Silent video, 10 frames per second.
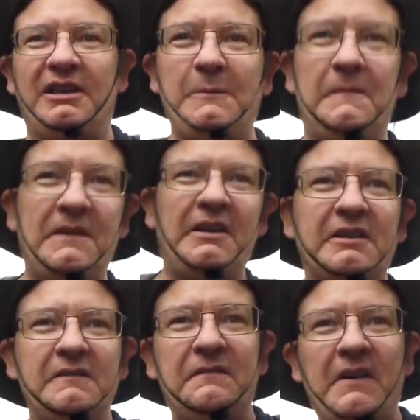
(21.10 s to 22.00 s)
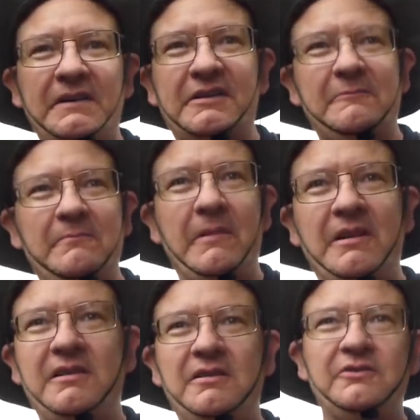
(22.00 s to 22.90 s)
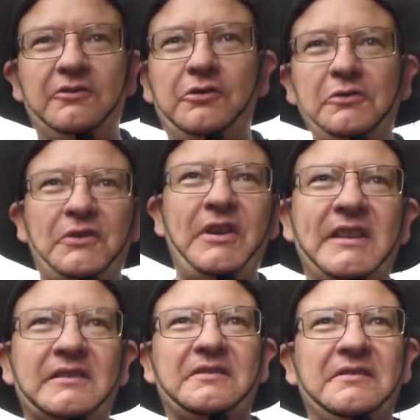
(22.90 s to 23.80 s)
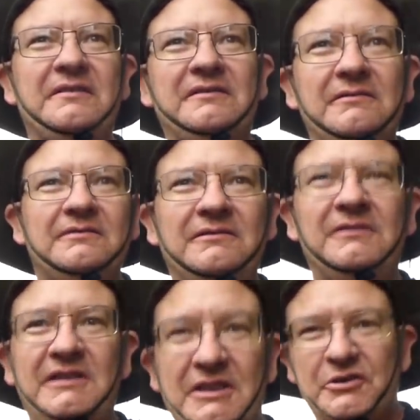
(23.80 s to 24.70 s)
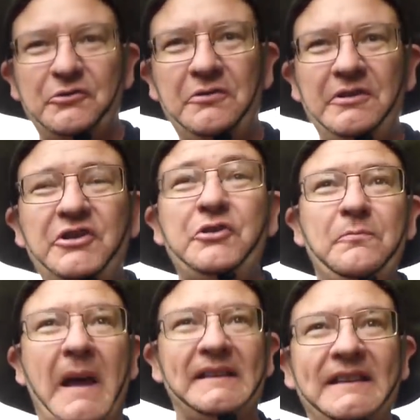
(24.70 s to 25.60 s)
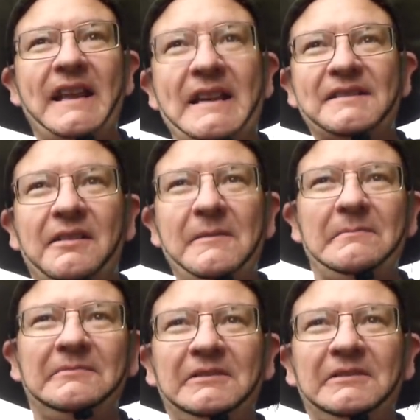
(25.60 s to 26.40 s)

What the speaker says: Hopefully I can find some good things. Didn't do too badly last time.